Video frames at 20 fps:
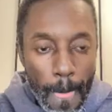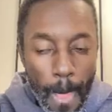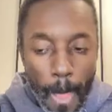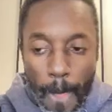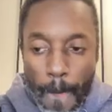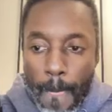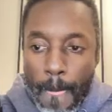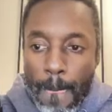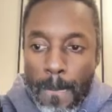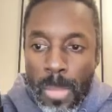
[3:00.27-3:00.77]

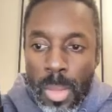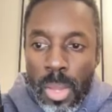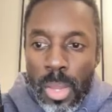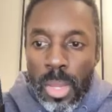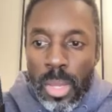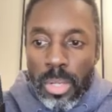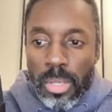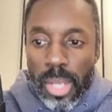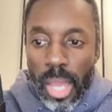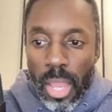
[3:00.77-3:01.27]
right.
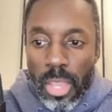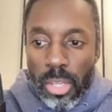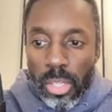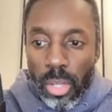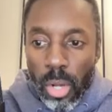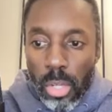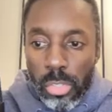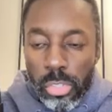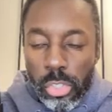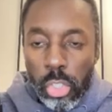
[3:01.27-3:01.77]
Now you can
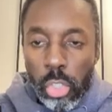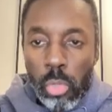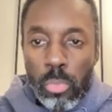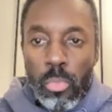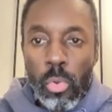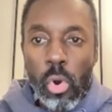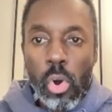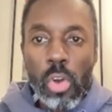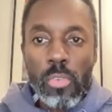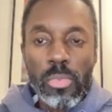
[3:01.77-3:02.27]
also do
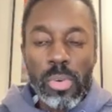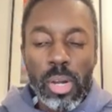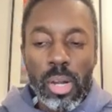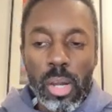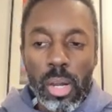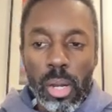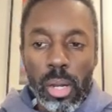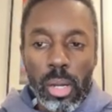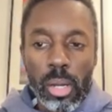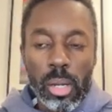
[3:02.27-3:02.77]
more
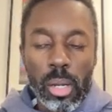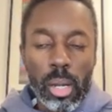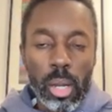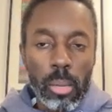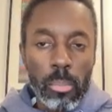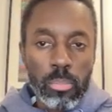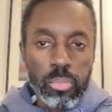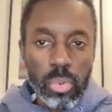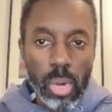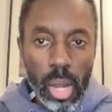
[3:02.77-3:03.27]
of a
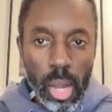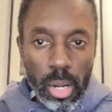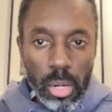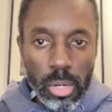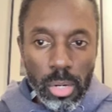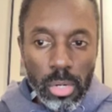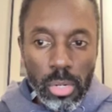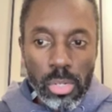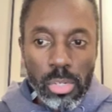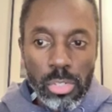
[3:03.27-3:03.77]

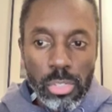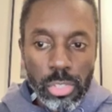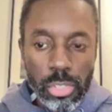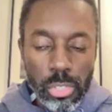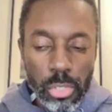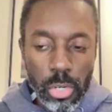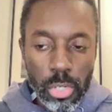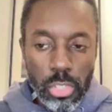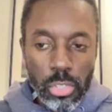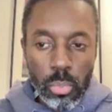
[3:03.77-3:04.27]
broader
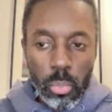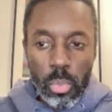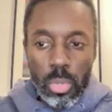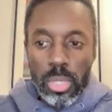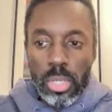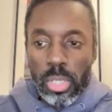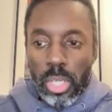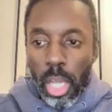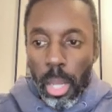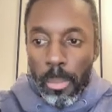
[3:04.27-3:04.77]
search where
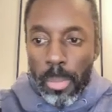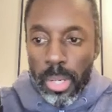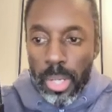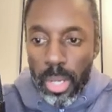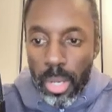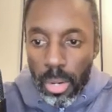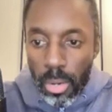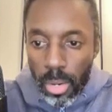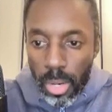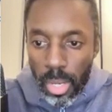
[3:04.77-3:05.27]
you can come in
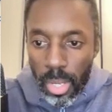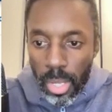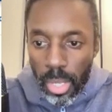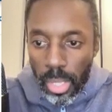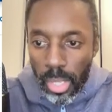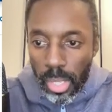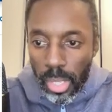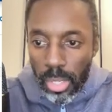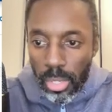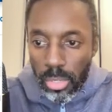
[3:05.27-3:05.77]
here
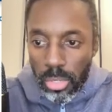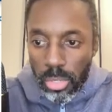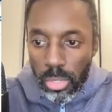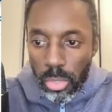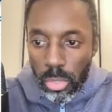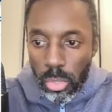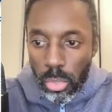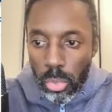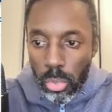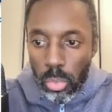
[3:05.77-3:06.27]
and
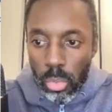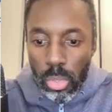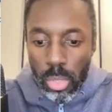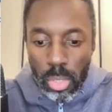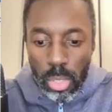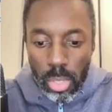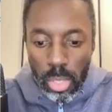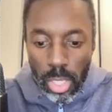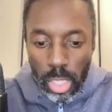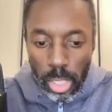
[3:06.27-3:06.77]
do,
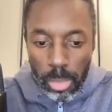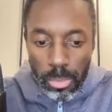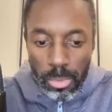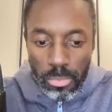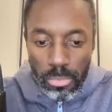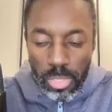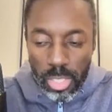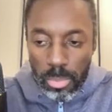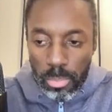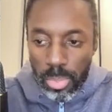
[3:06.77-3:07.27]
it could be
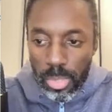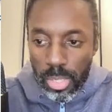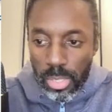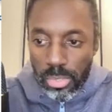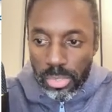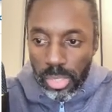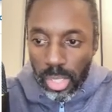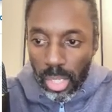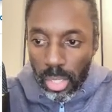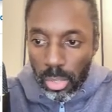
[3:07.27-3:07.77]
VP of
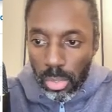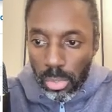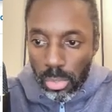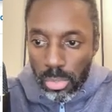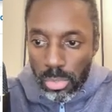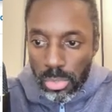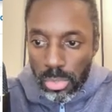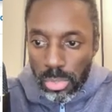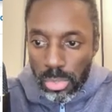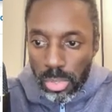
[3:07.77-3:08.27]

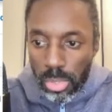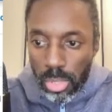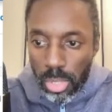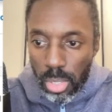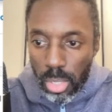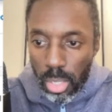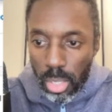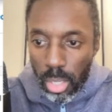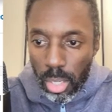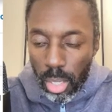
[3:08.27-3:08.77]
sales.
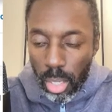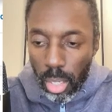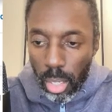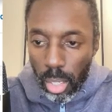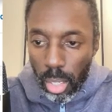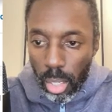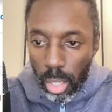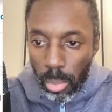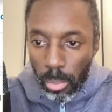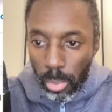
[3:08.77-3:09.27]

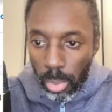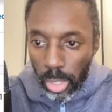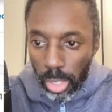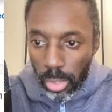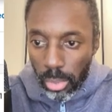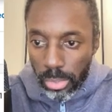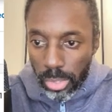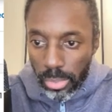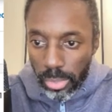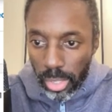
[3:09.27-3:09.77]
Okay,
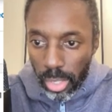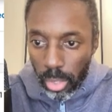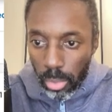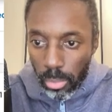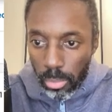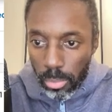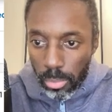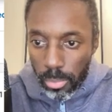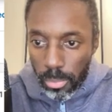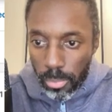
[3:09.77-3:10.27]
I'll take that out.
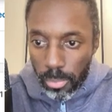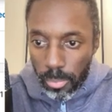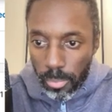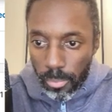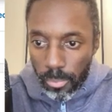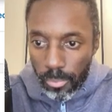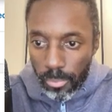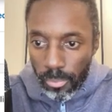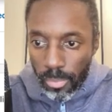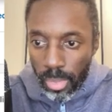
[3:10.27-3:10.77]

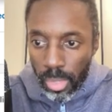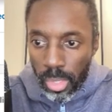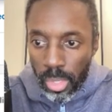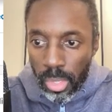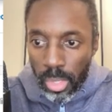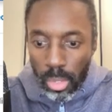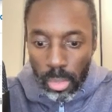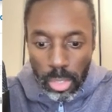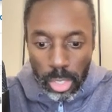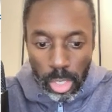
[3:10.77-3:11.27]

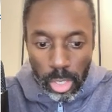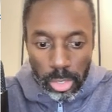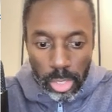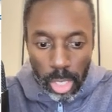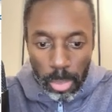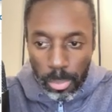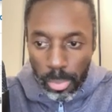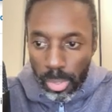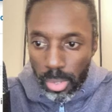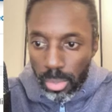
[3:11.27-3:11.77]
You can
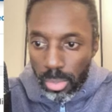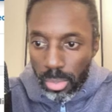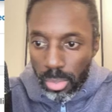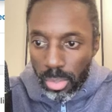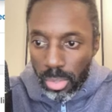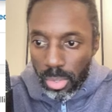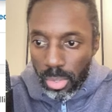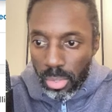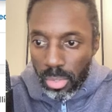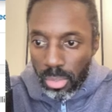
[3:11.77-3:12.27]
type in
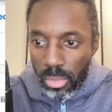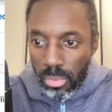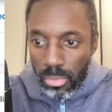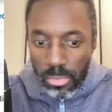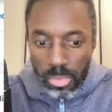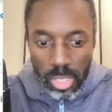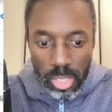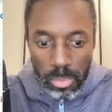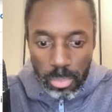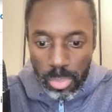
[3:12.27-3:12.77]

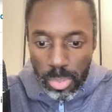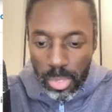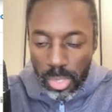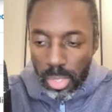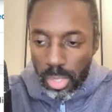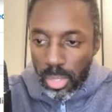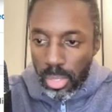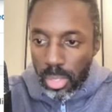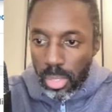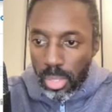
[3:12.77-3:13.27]

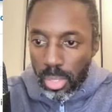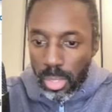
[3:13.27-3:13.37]
VP